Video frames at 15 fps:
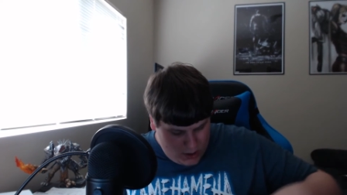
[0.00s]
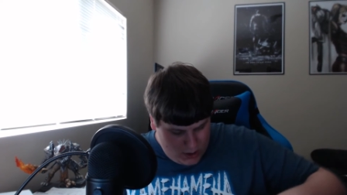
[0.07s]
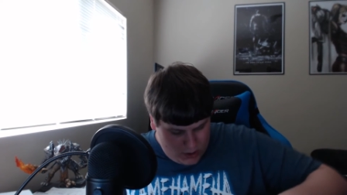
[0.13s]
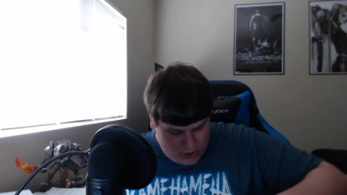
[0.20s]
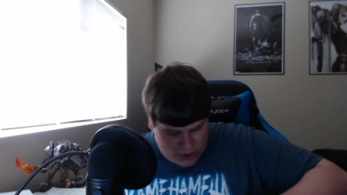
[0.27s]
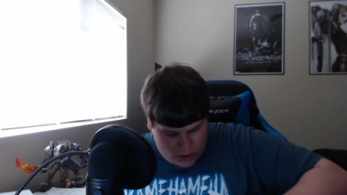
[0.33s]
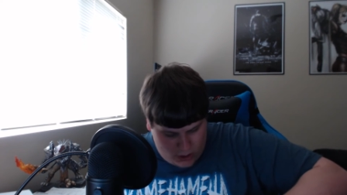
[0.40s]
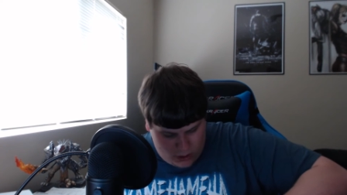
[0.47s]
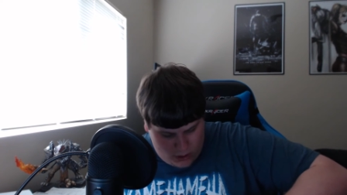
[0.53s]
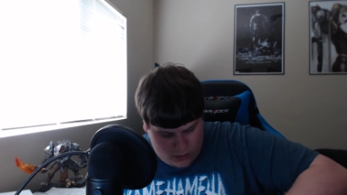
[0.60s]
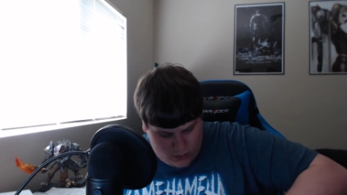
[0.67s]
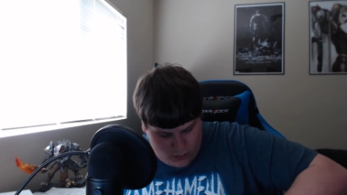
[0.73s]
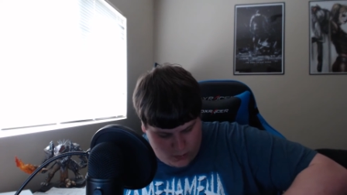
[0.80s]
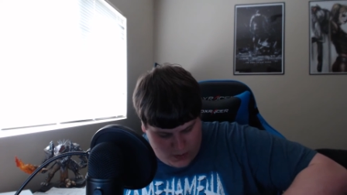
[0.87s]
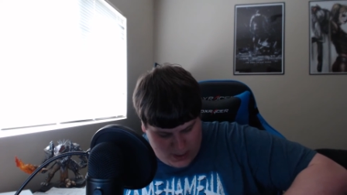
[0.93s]

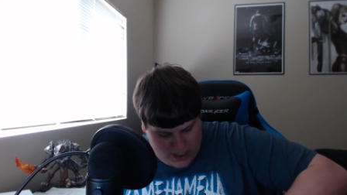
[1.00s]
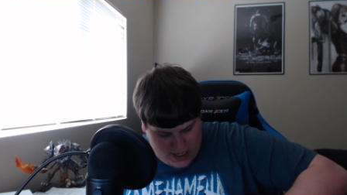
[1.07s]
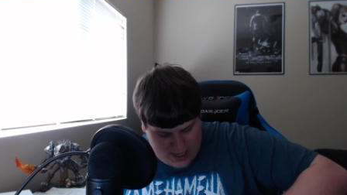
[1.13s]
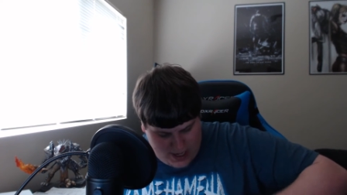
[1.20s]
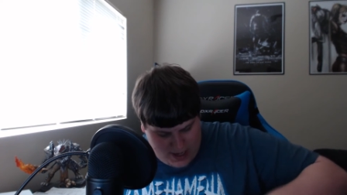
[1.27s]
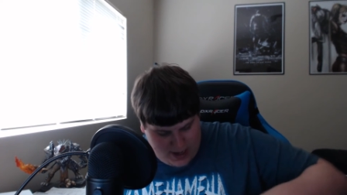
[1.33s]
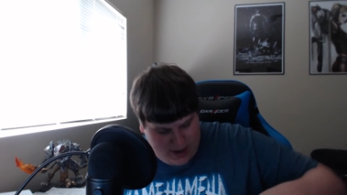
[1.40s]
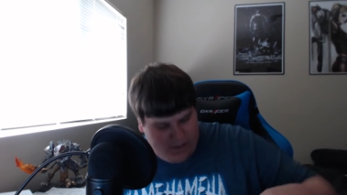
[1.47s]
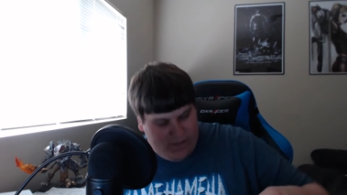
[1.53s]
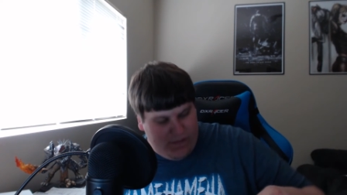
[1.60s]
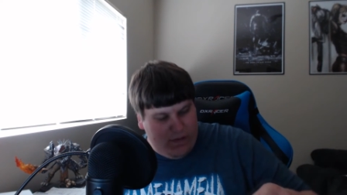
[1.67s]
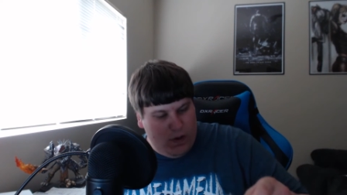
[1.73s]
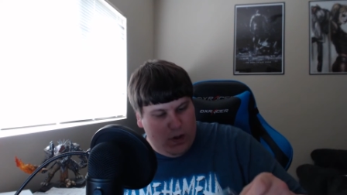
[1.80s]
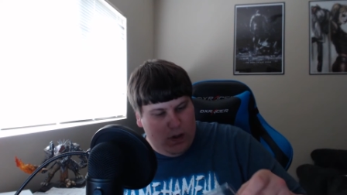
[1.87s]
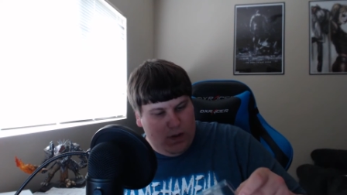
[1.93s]
So we have
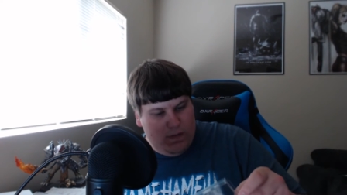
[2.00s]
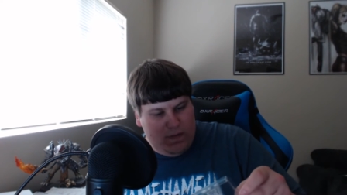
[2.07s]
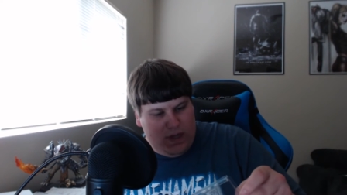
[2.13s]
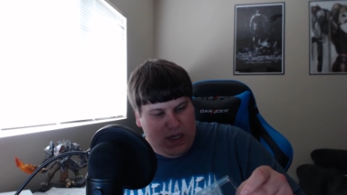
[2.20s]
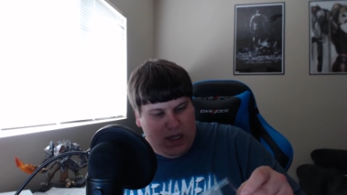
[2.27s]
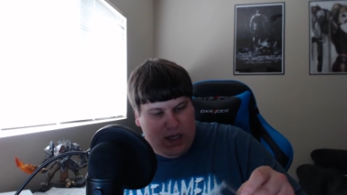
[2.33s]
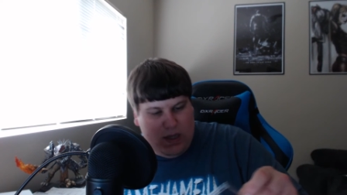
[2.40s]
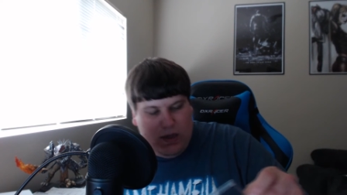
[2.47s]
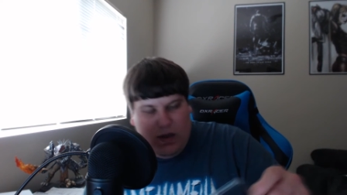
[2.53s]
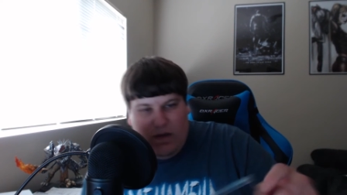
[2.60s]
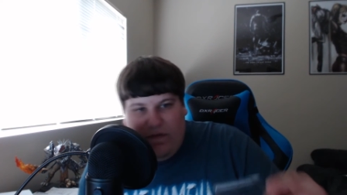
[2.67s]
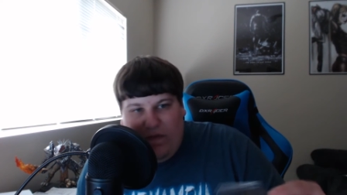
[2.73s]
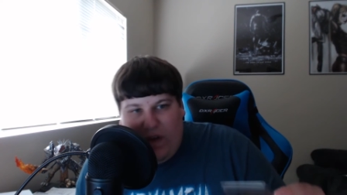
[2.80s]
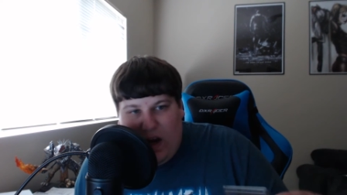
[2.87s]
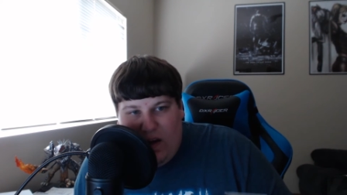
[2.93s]
the
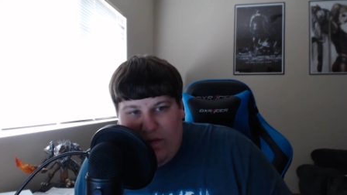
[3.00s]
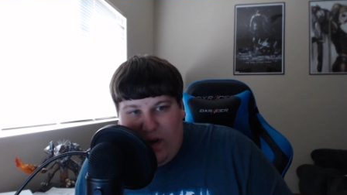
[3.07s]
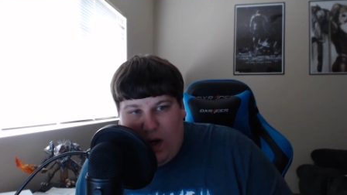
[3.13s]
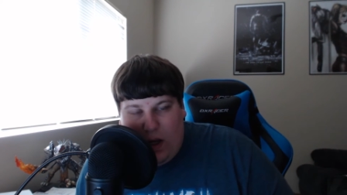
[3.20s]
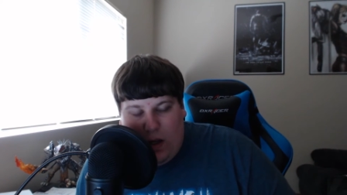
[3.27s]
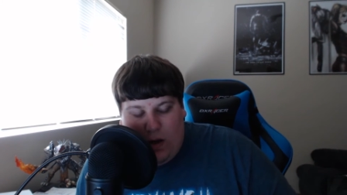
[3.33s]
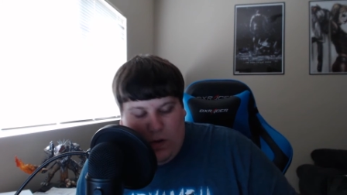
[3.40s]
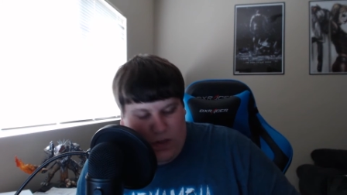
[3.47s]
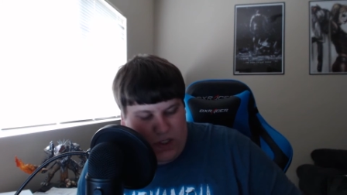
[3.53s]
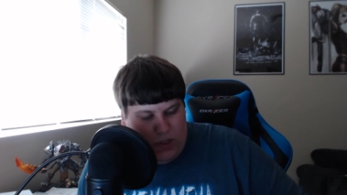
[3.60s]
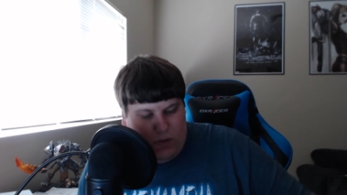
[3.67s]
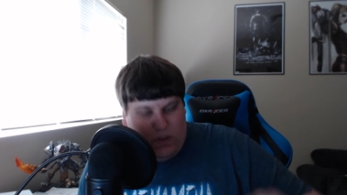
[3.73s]
very, very oh so